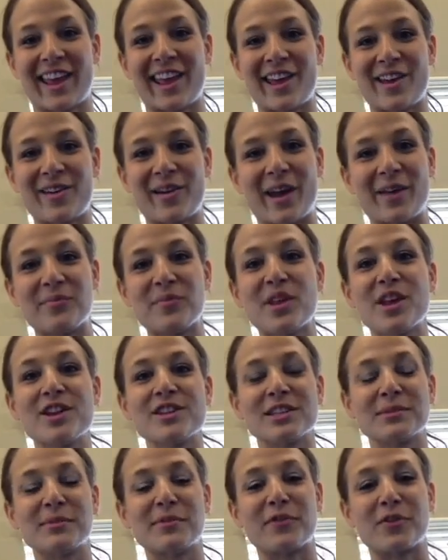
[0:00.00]
Okay,
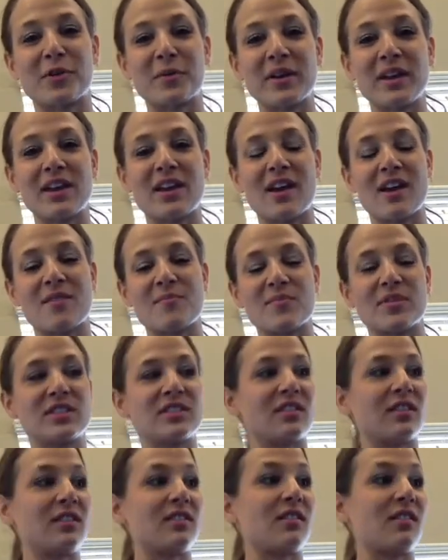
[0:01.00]
so before we
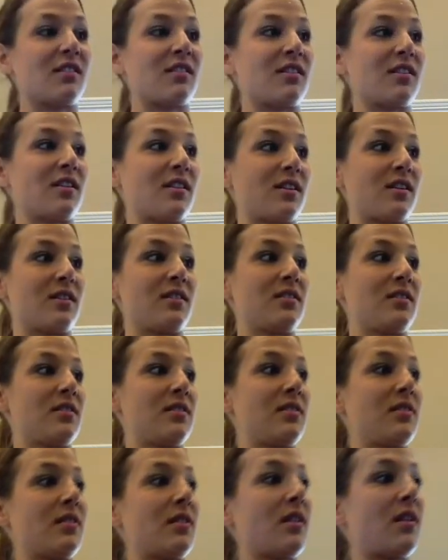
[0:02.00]
start our
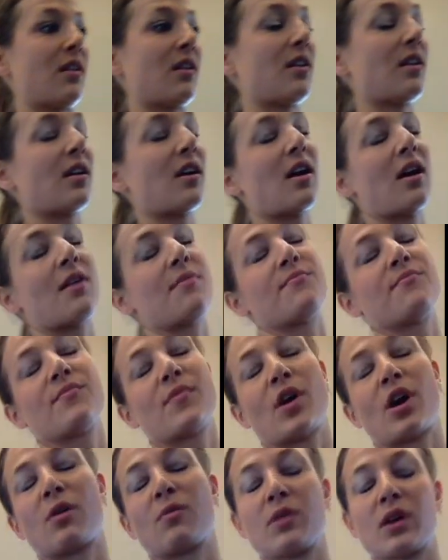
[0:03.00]

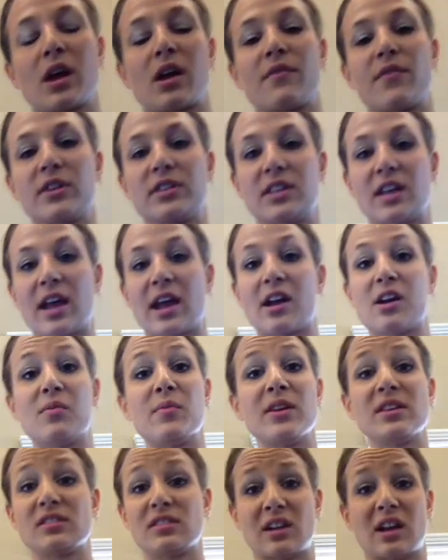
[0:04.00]
workout for today, I
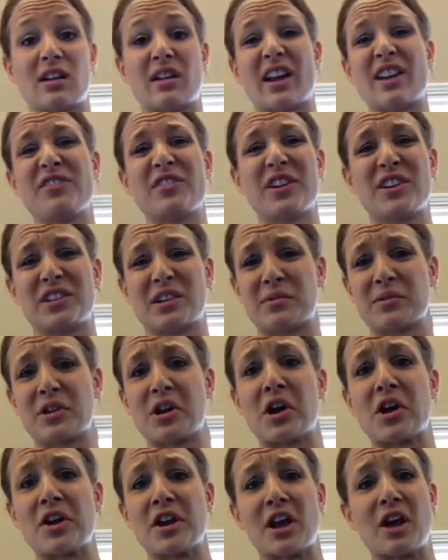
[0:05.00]
always start out. I try to start with
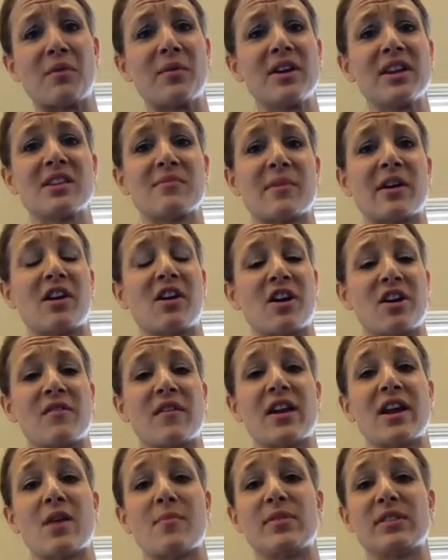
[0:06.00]
cardio. I want to get my heart
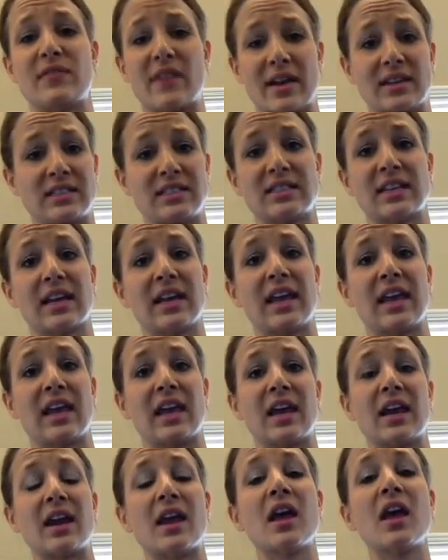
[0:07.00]
rate up as fast as I
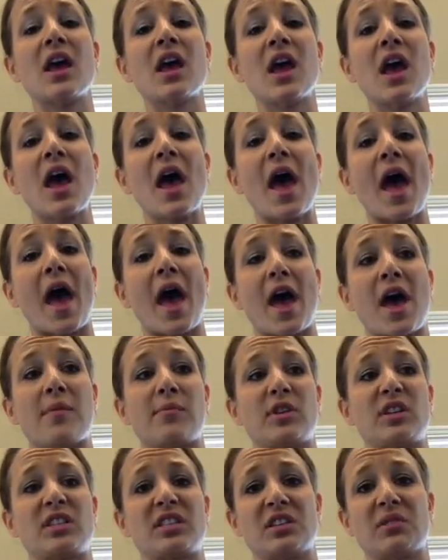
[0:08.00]
can,
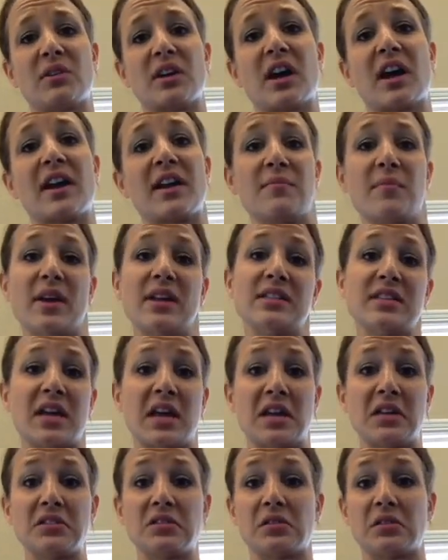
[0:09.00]
just so it kind of
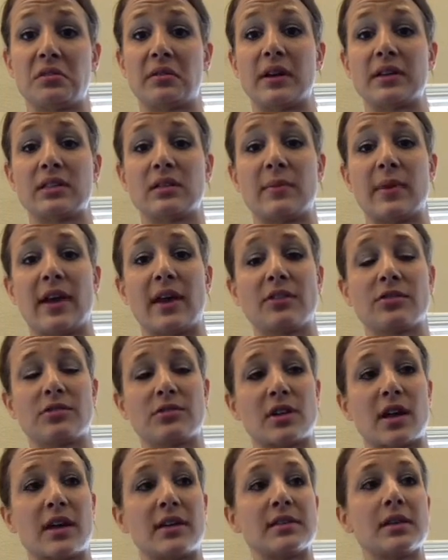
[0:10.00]
maintains through the rest of my
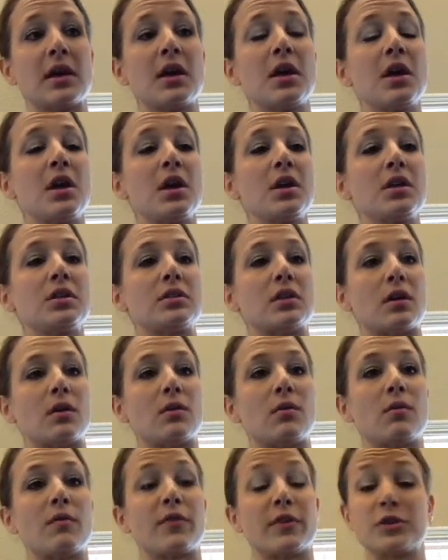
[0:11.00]
exercise.
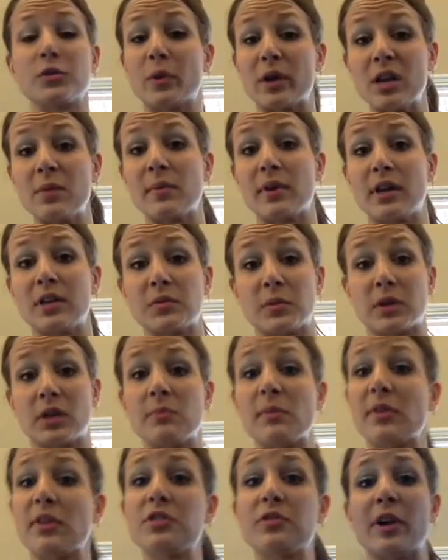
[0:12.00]
So for 20 minutes, we're going to
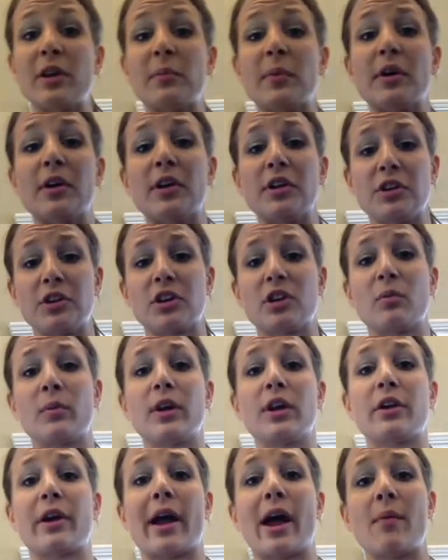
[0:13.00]
be on the treadmill, and you're going to want
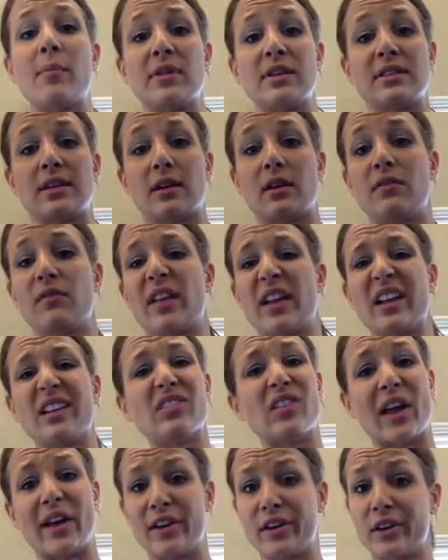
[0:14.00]
to grab a set of like
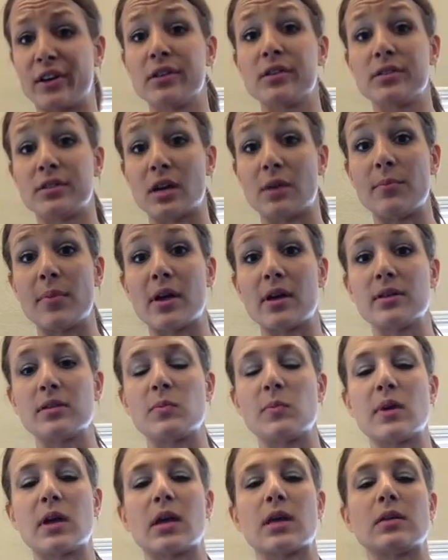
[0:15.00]
lighter dumbbells
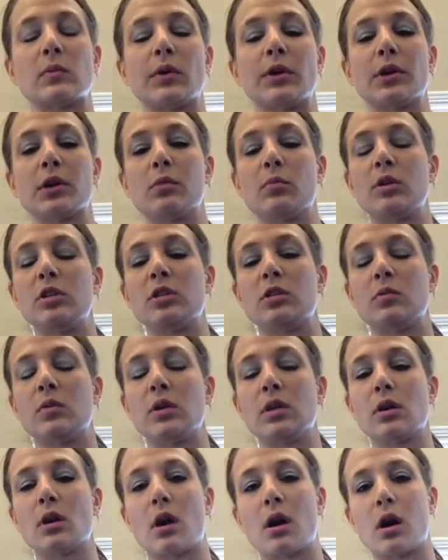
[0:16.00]
because what you're going to be
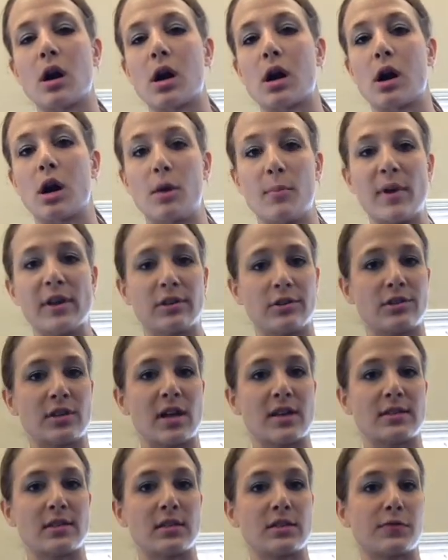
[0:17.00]
doing are arm
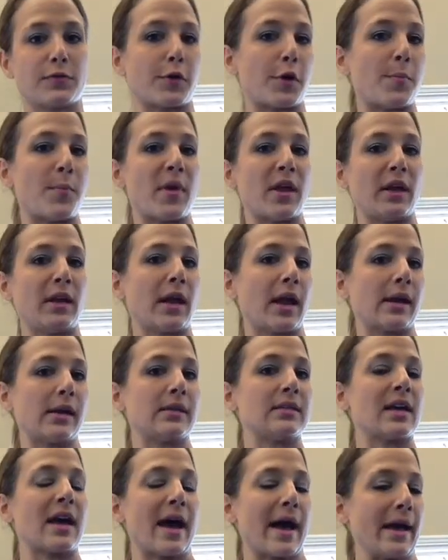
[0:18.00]
exercises for a minute at a
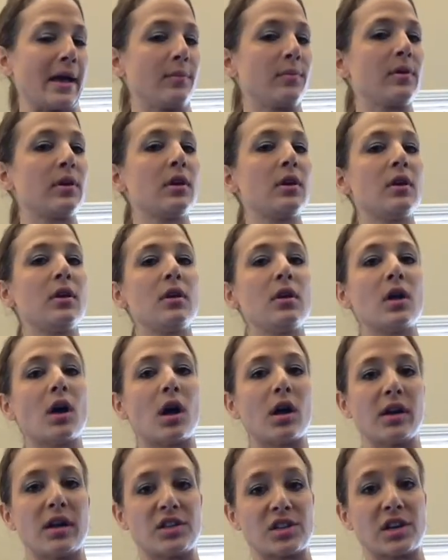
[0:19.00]
time
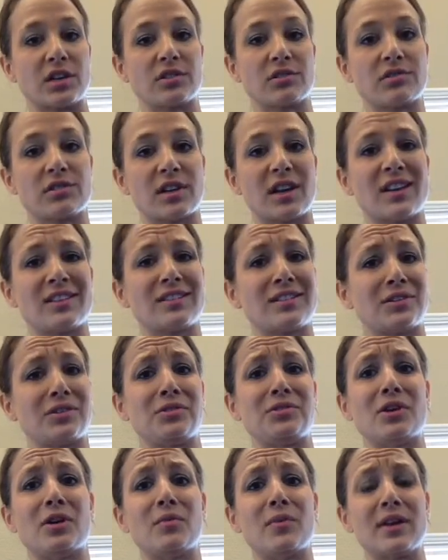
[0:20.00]
on each exercise. So you
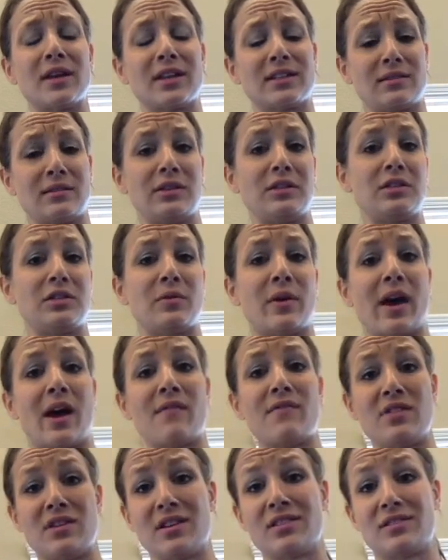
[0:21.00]
don't want to get something too
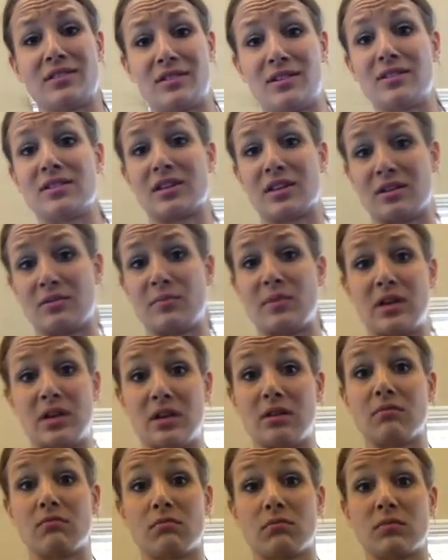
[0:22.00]
heavy because it is going to
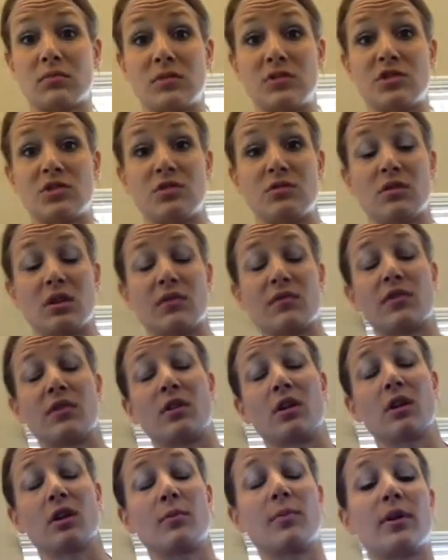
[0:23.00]
be, since you're doing it for a
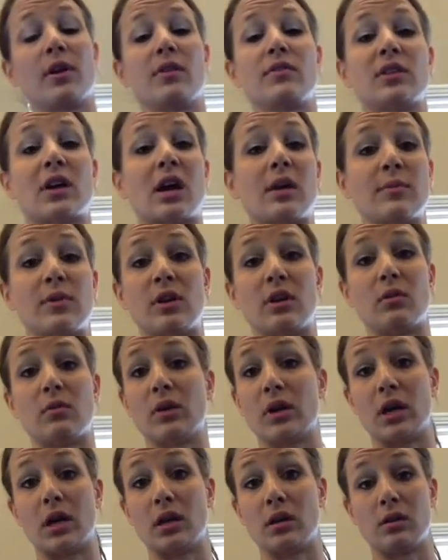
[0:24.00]
longer period of time, you don't
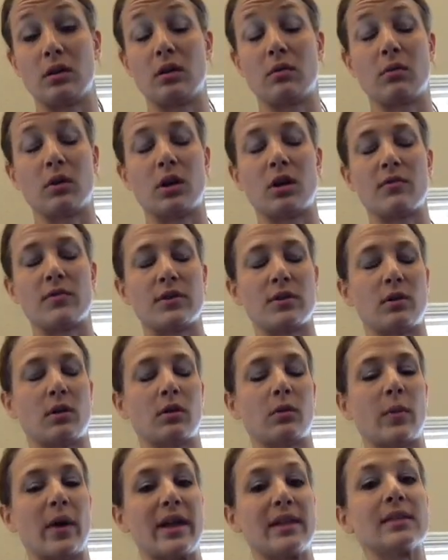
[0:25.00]
want to overdo it on
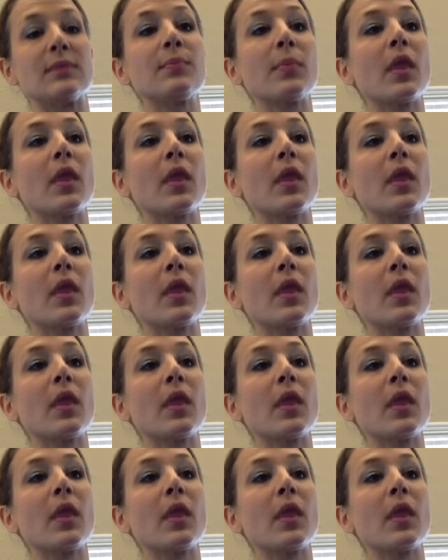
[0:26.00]
the weights.